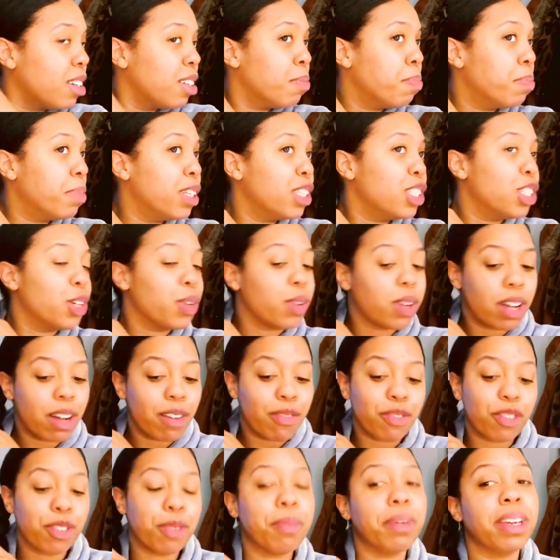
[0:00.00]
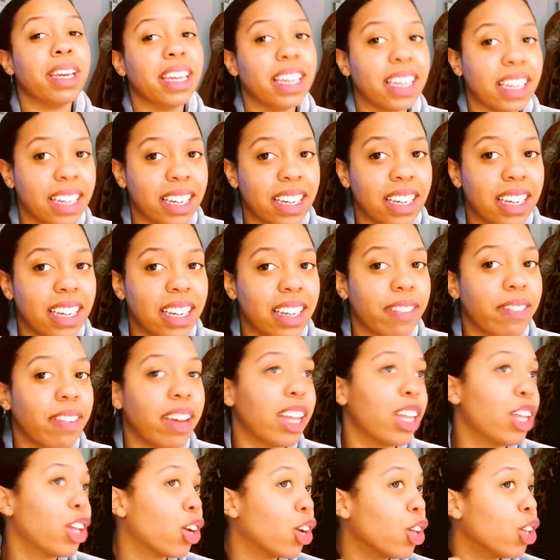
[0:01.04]
But don't come for me if I
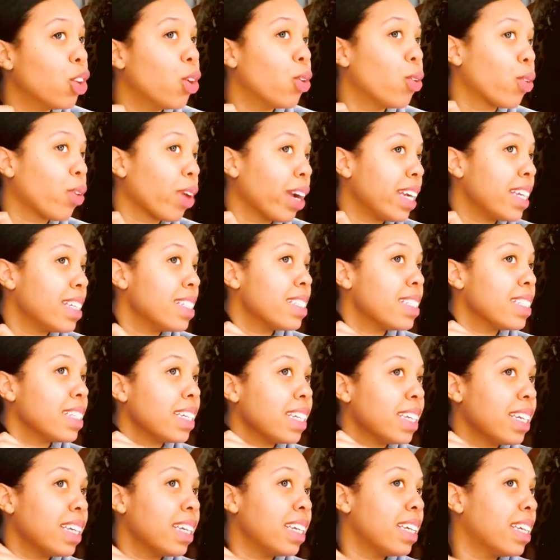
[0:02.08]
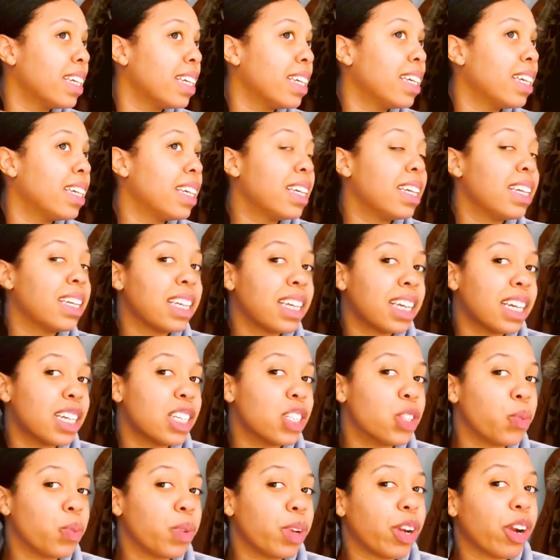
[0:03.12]
look a little crazy.
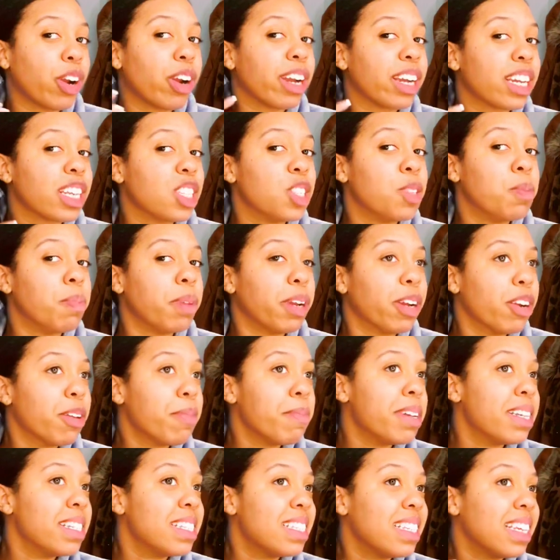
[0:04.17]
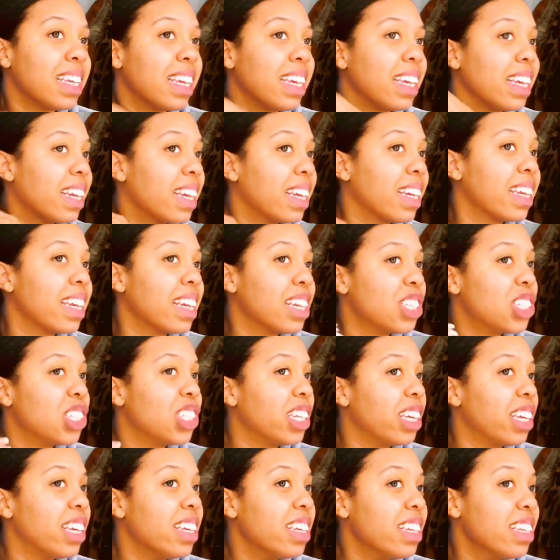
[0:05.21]
Because we are experimenting. Yes,
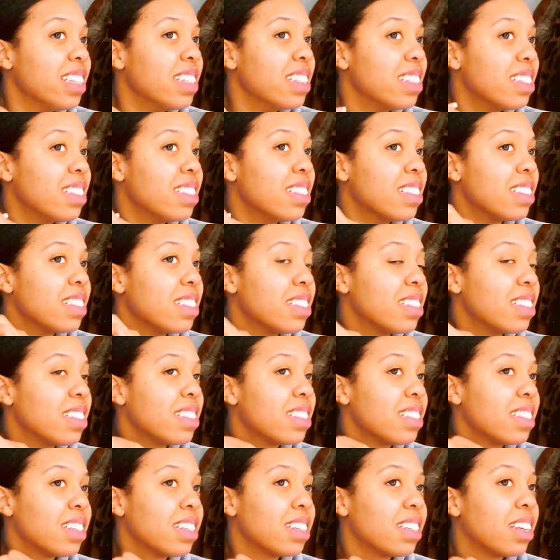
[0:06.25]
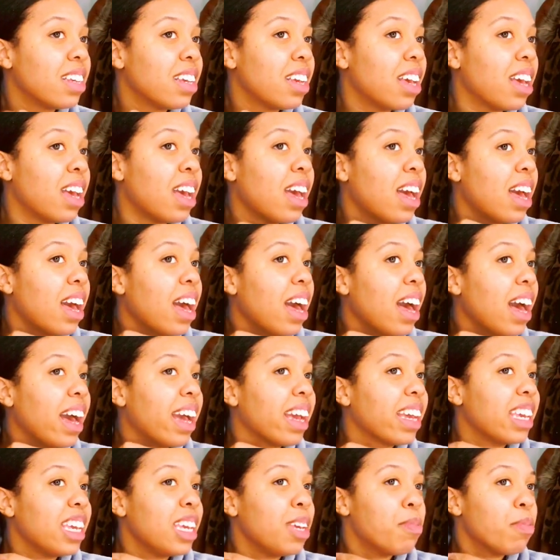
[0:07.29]
she is. I
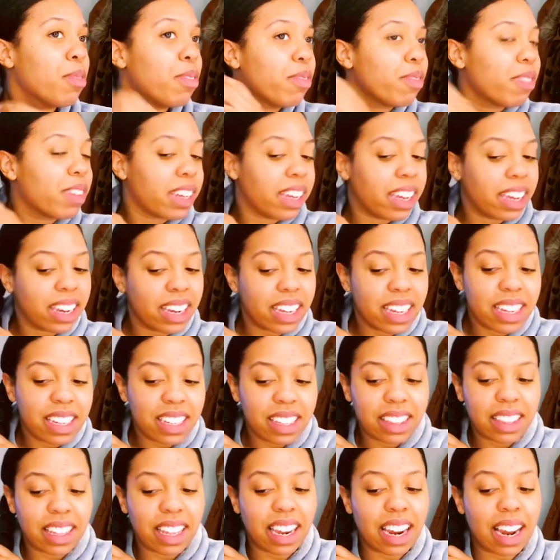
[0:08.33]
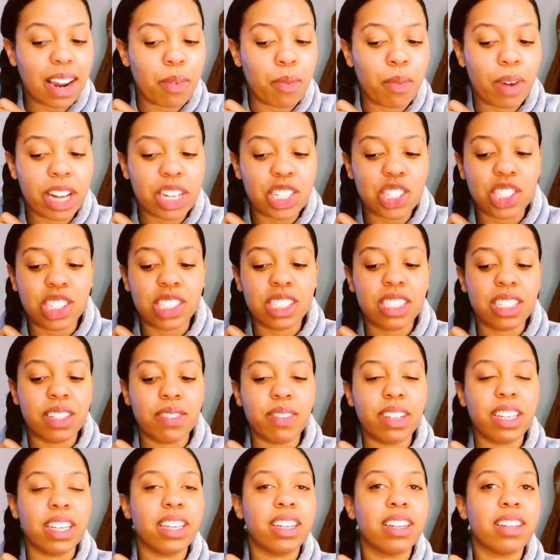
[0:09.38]
keep on forgetting that I'm watching
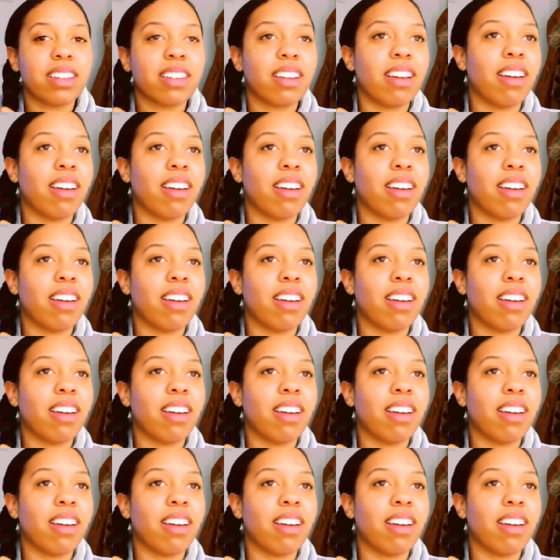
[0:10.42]
TV